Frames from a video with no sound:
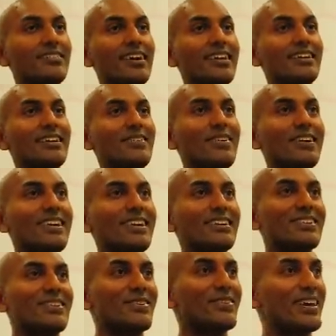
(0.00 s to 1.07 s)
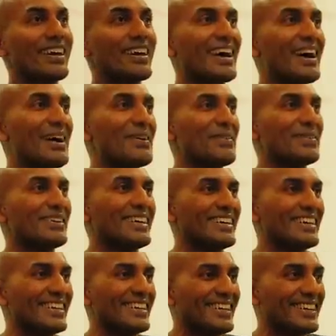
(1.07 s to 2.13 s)
very difficult to wake
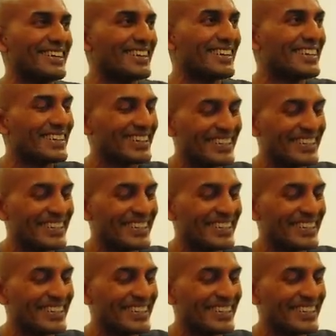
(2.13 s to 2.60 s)
up.